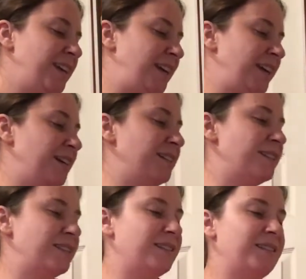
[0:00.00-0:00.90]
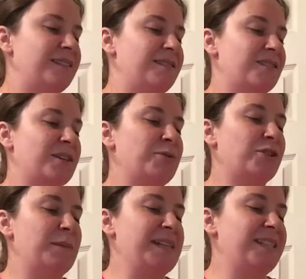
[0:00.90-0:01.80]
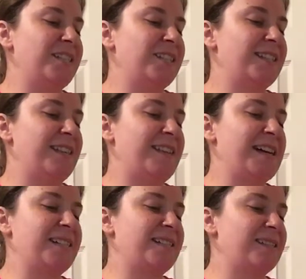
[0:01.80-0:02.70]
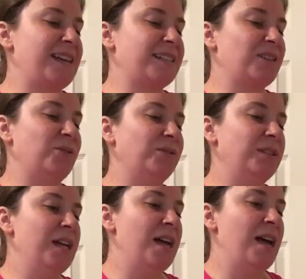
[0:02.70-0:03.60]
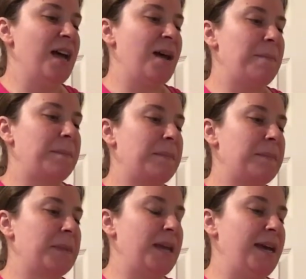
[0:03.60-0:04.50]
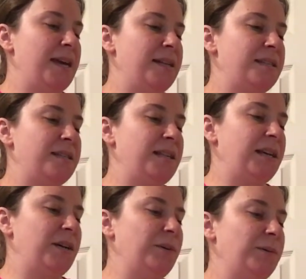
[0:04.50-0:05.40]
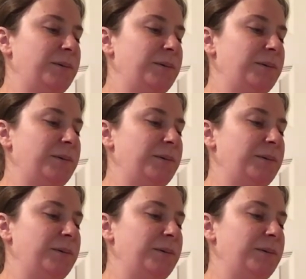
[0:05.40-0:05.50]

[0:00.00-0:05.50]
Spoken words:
and scriptural messages, then that's cool. And, you know,